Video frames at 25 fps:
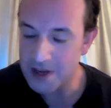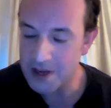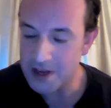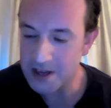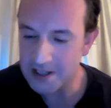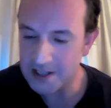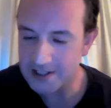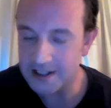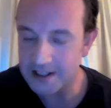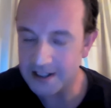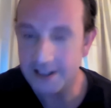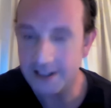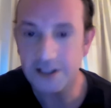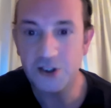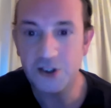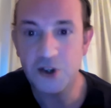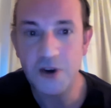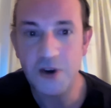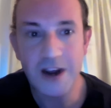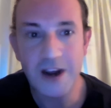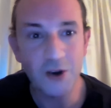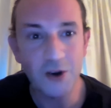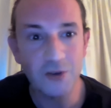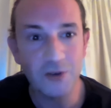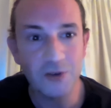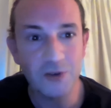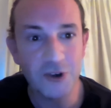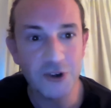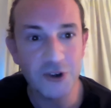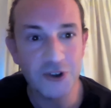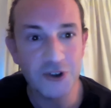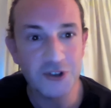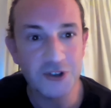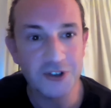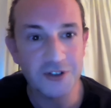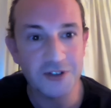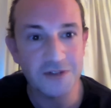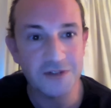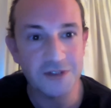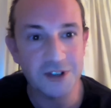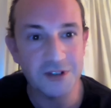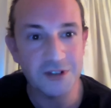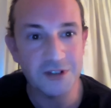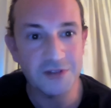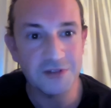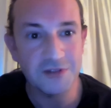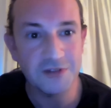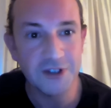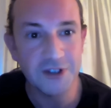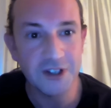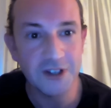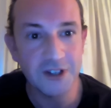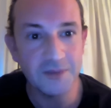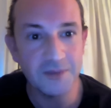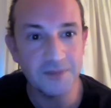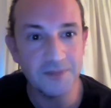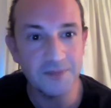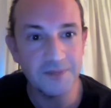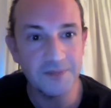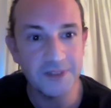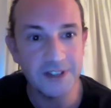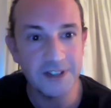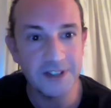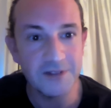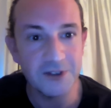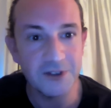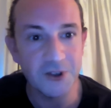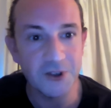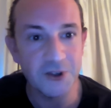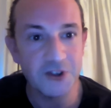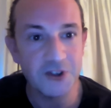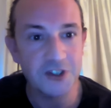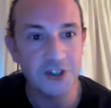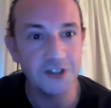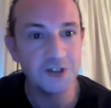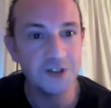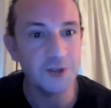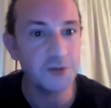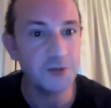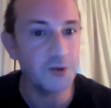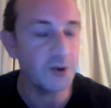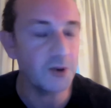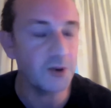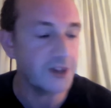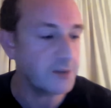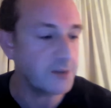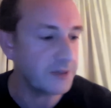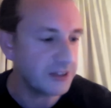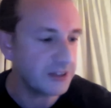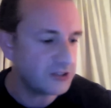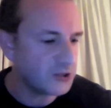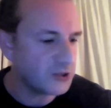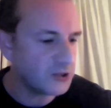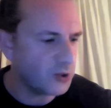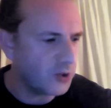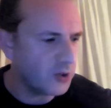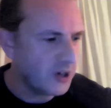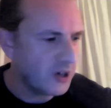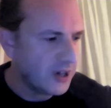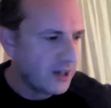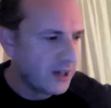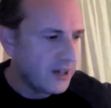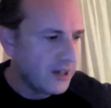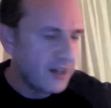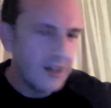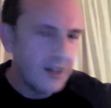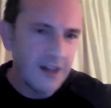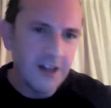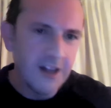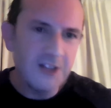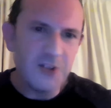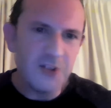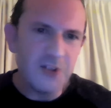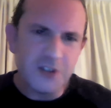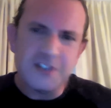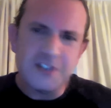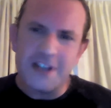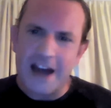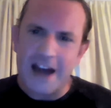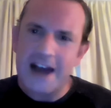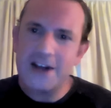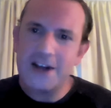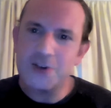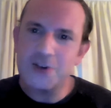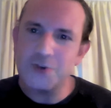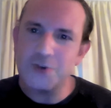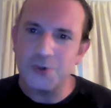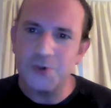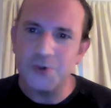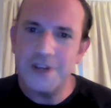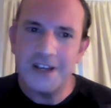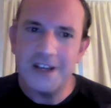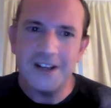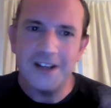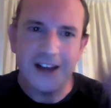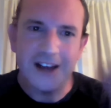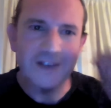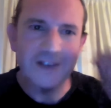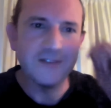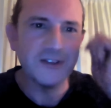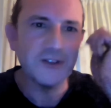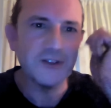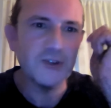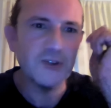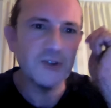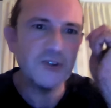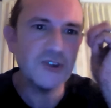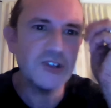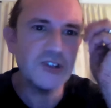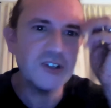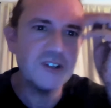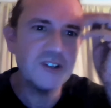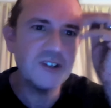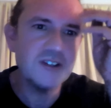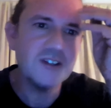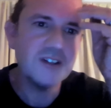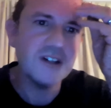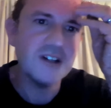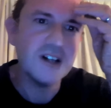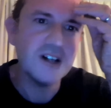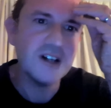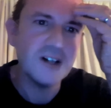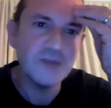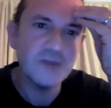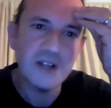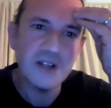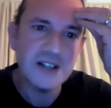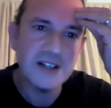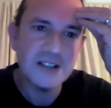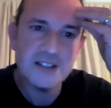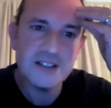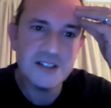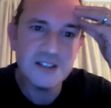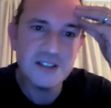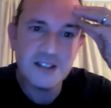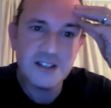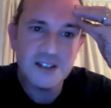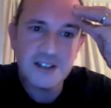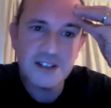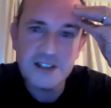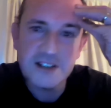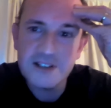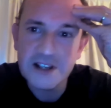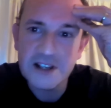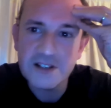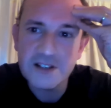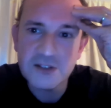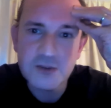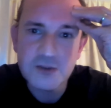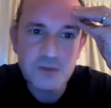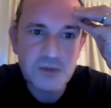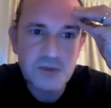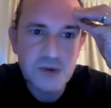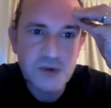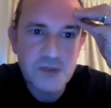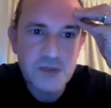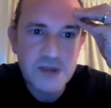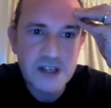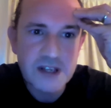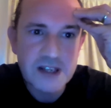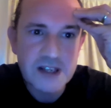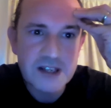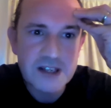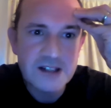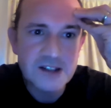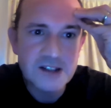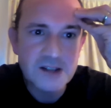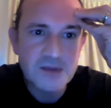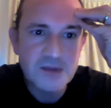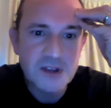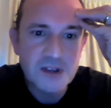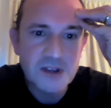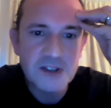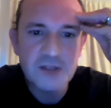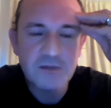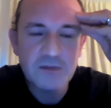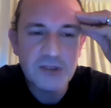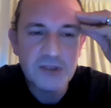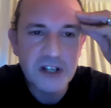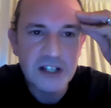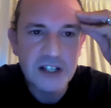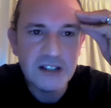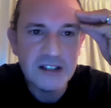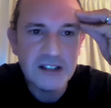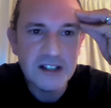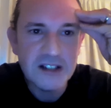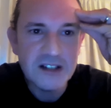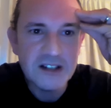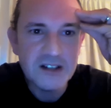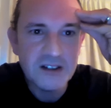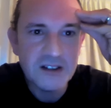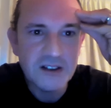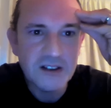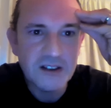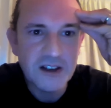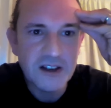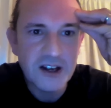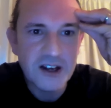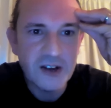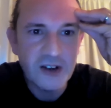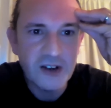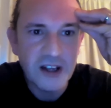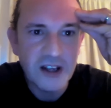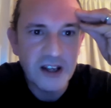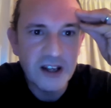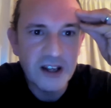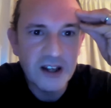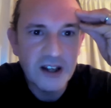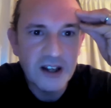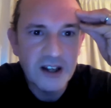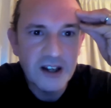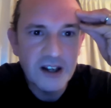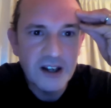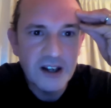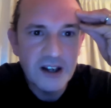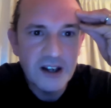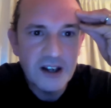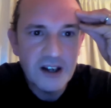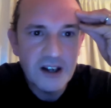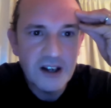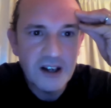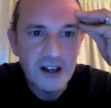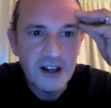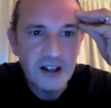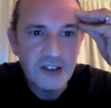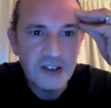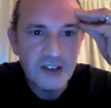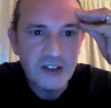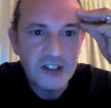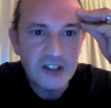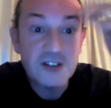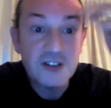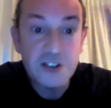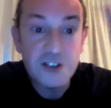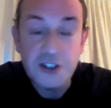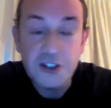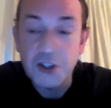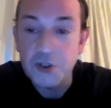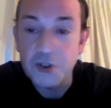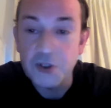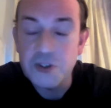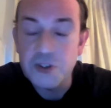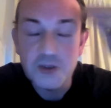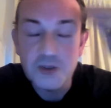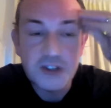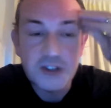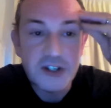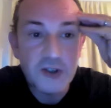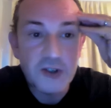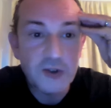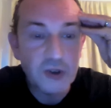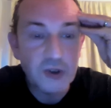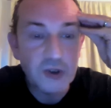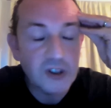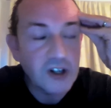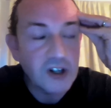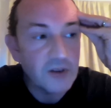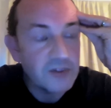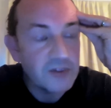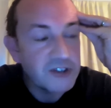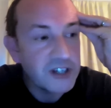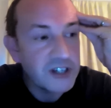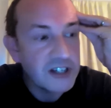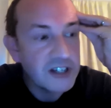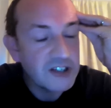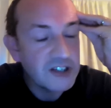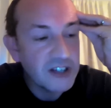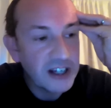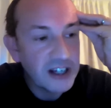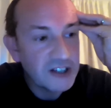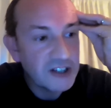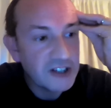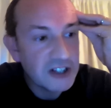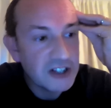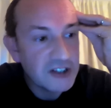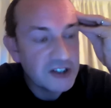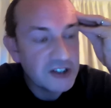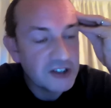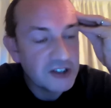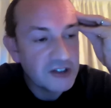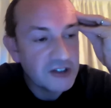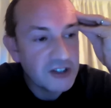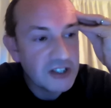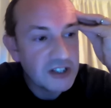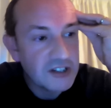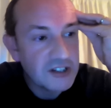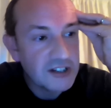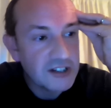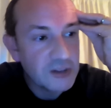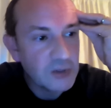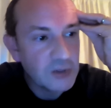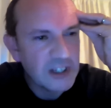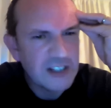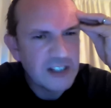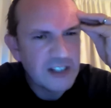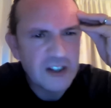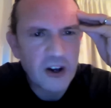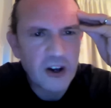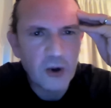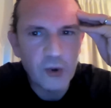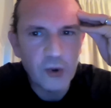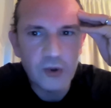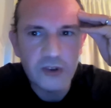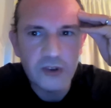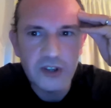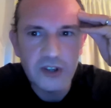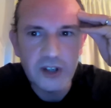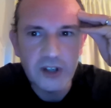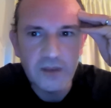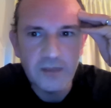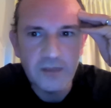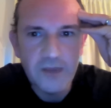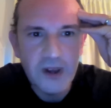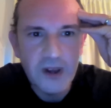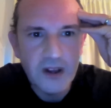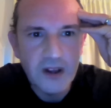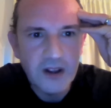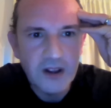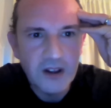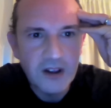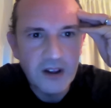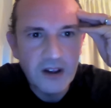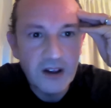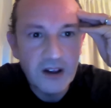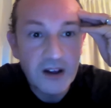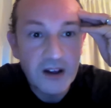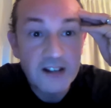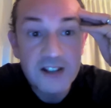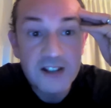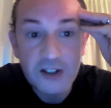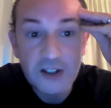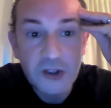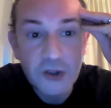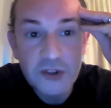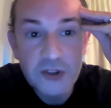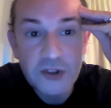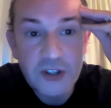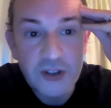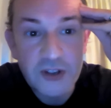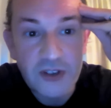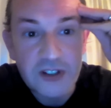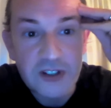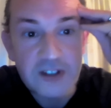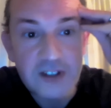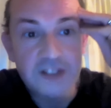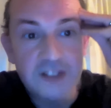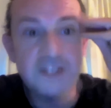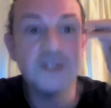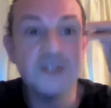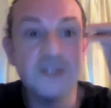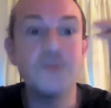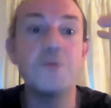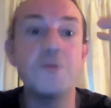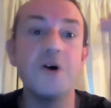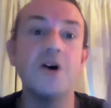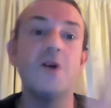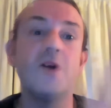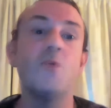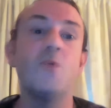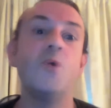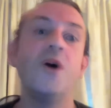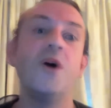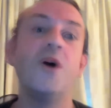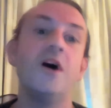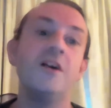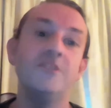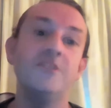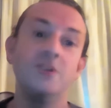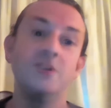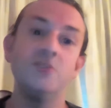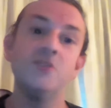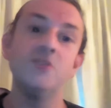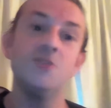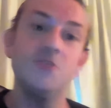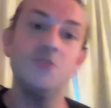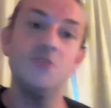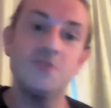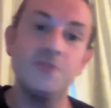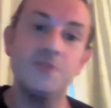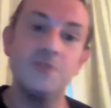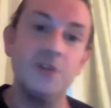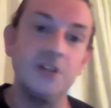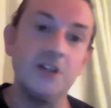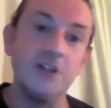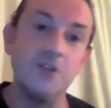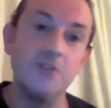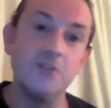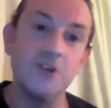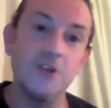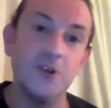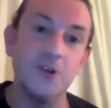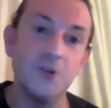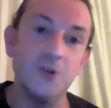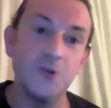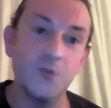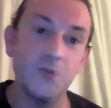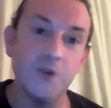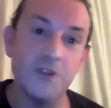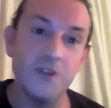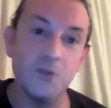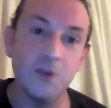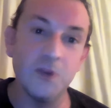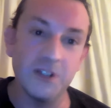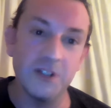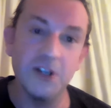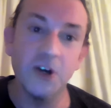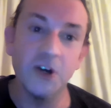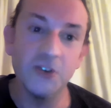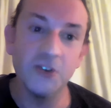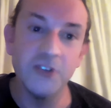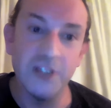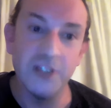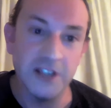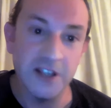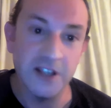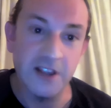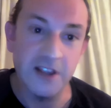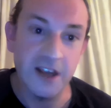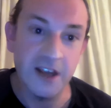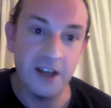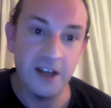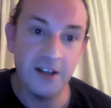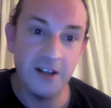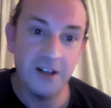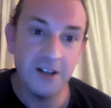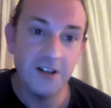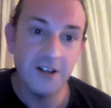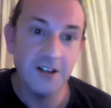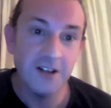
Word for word: it's like a crayon version of, of um, evolution in terms of what they've been taught. So I said, actual real evolution. Um, I said that, that that for me is a is a pretty decent theory. And she said, you know, it was usual conversation actually, because she said, well, there's holes in, I said, of course there is. I said, but what I don't do is fill those holes with, well, God did it then.